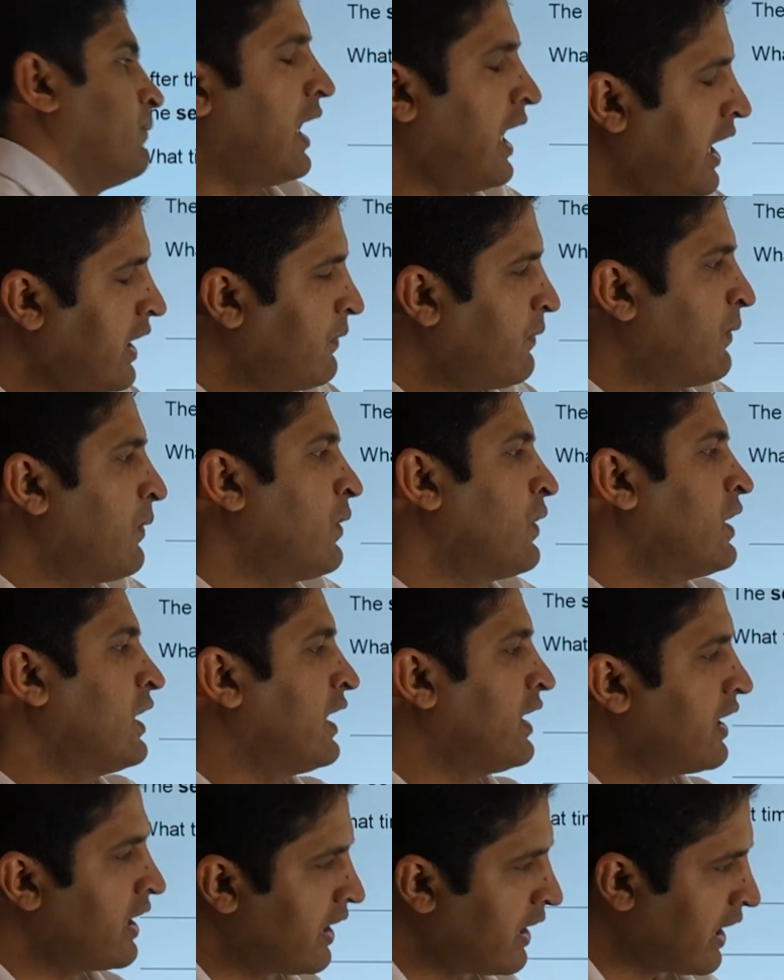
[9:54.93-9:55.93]

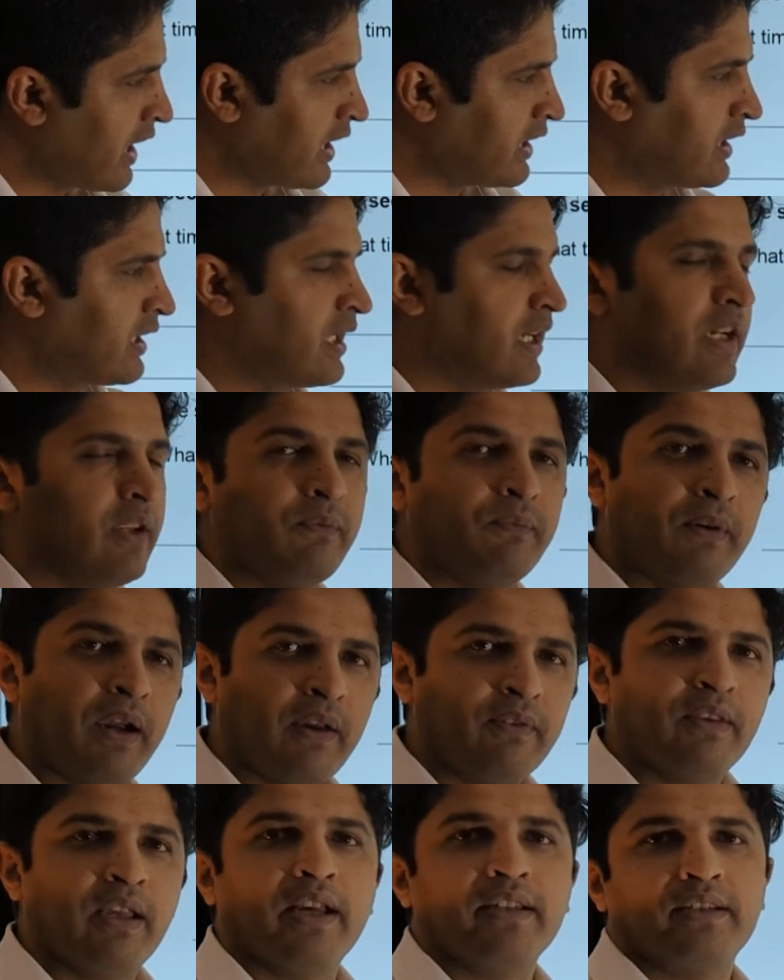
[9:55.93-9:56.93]
8:40, then
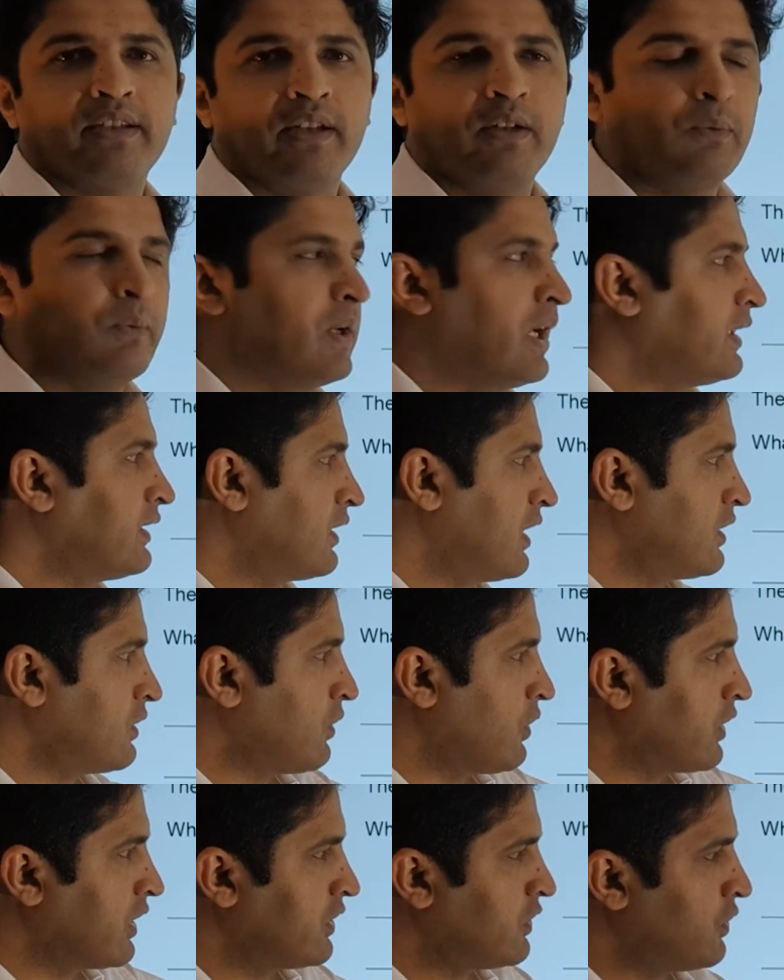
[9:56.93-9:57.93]
9:35, that still works as
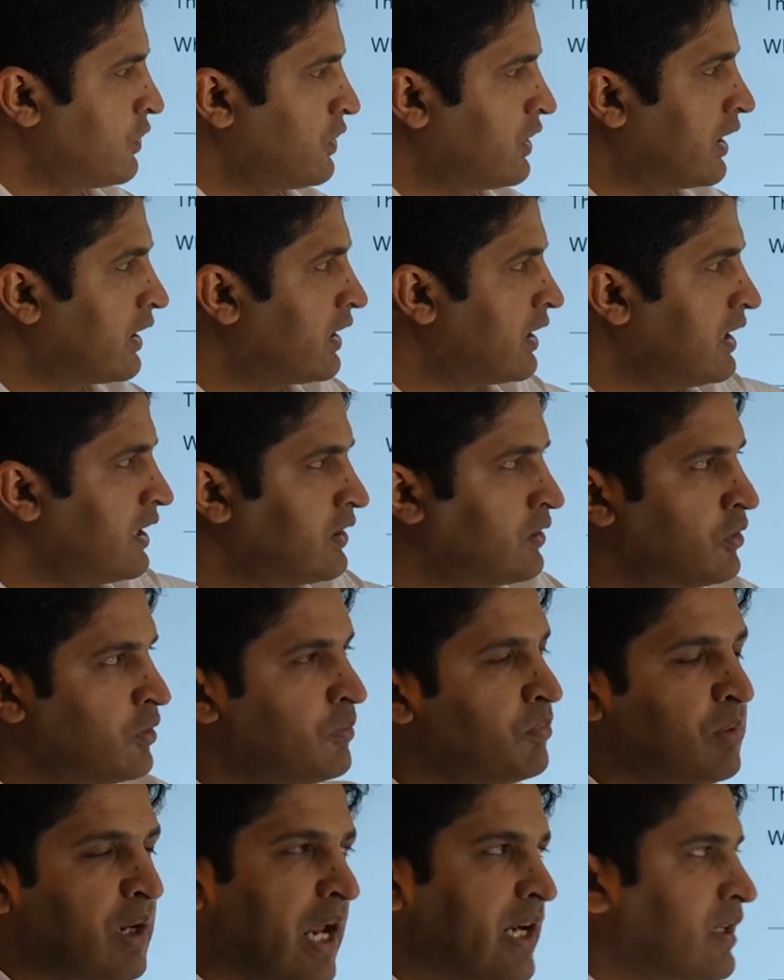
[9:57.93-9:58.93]
long as you did these two
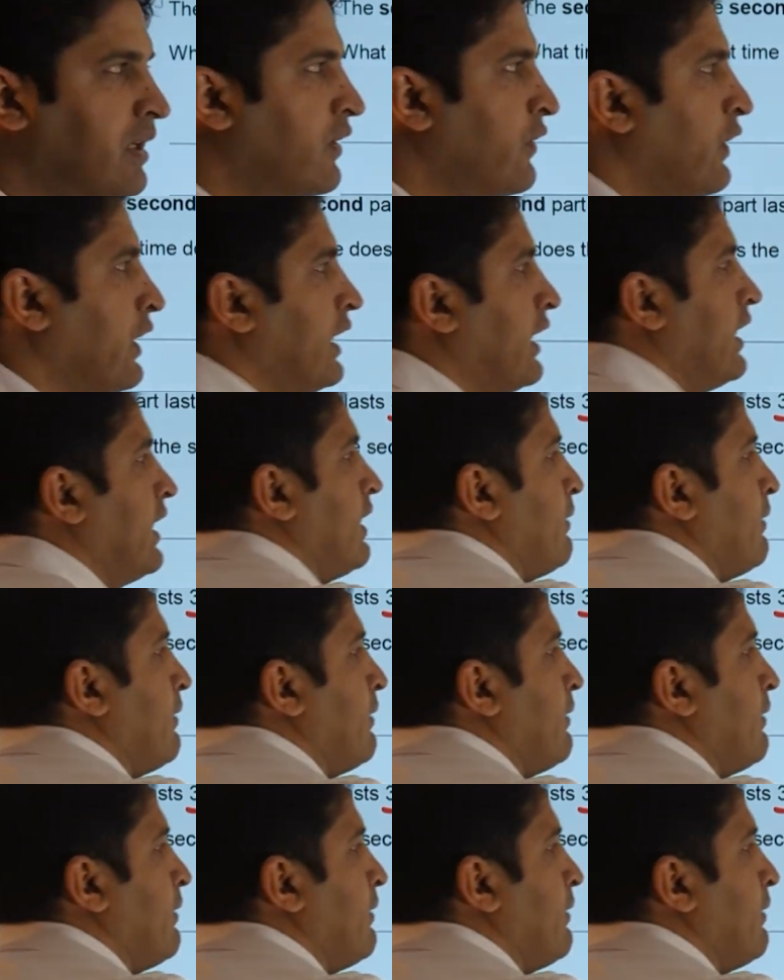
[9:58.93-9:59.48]
parts correctly.